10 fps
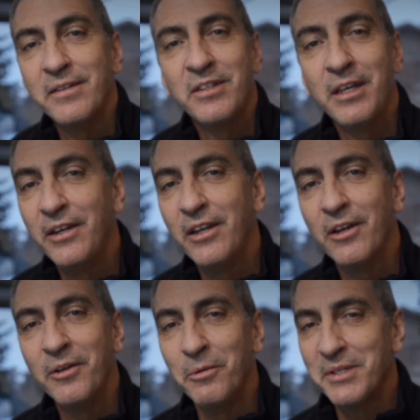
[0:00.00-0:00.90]

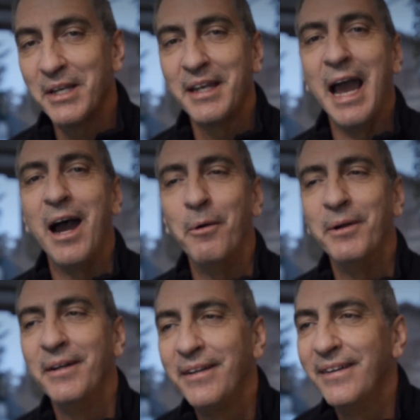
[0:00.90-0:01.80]
Gideon who was a
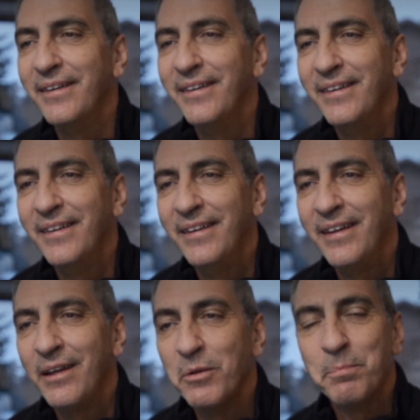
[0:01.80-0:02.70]
coward.
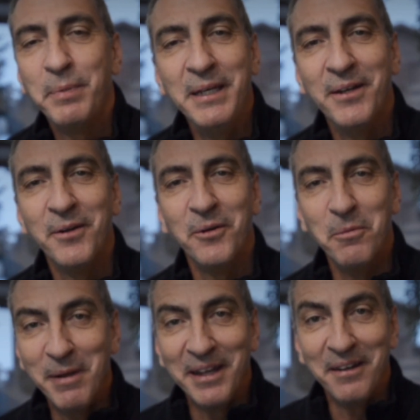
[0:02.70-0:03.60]
It was Peter
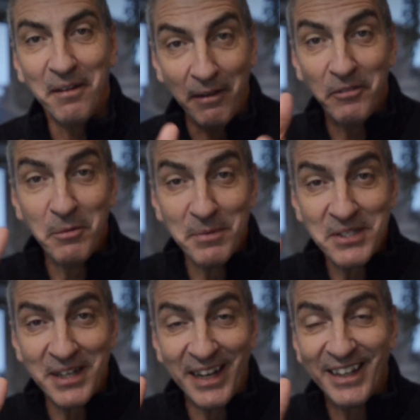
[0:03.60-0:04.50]
who made every
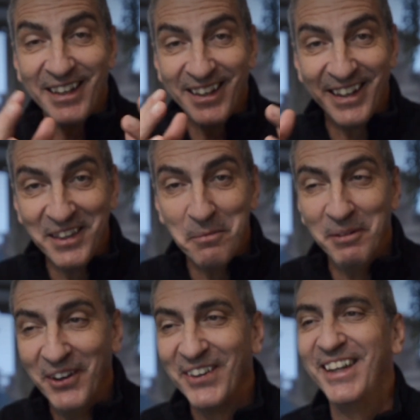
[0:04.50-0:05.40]
mistake in the
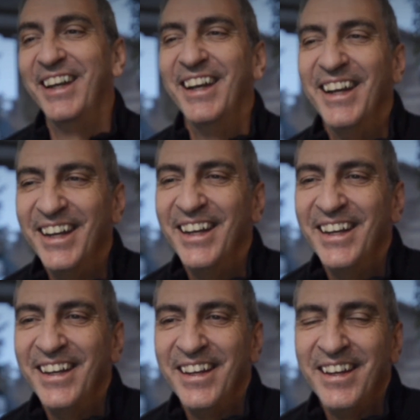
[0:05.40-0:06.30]
book.
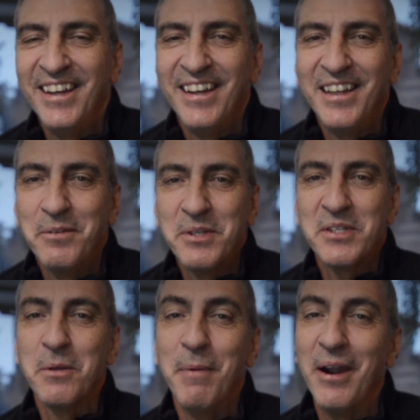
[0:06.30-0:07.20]
There was a
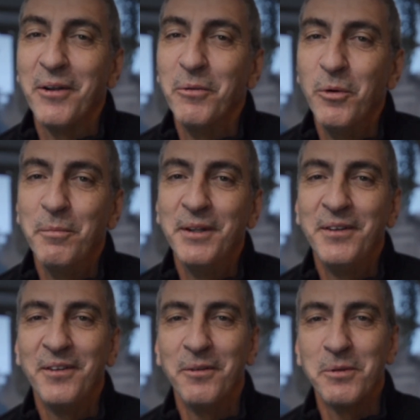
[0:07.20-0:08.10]
Samaritan
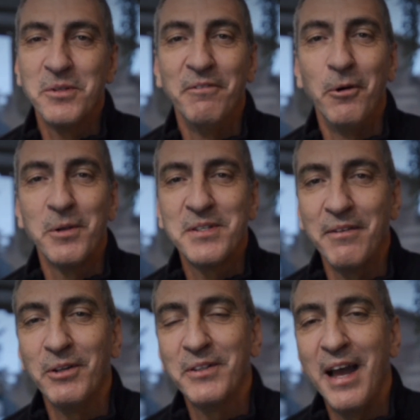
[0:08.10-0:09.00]
woman who was divorced
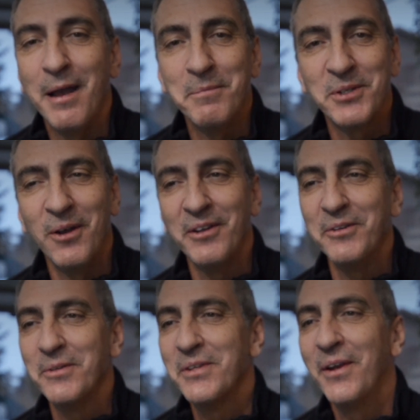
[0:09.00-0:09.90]
several times. God
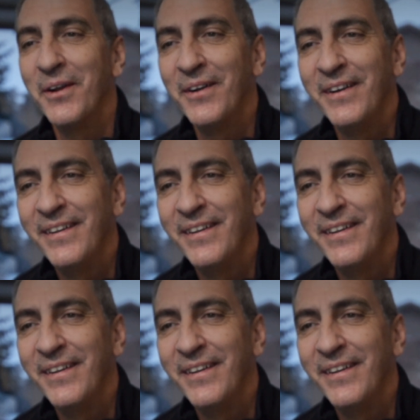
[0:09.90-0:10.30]
used her.